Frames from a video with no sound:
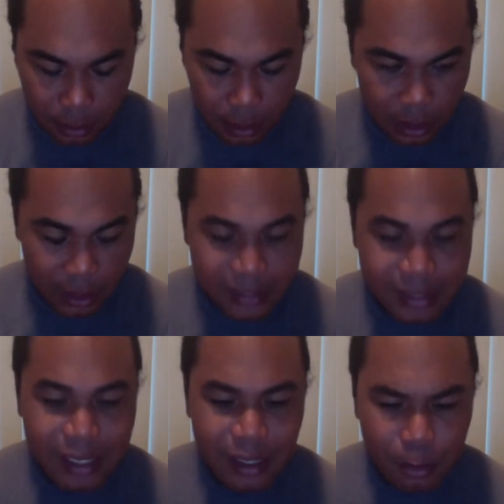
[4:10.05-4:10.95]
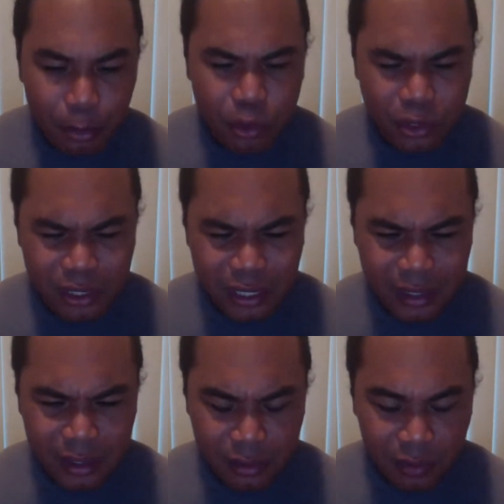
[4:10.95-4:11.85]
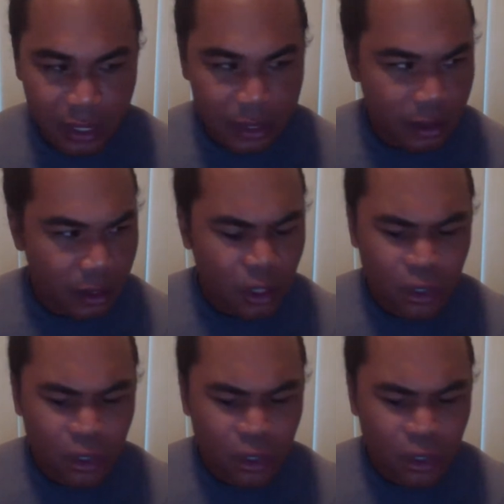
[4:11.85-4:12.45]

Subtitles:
A single person tent is fine.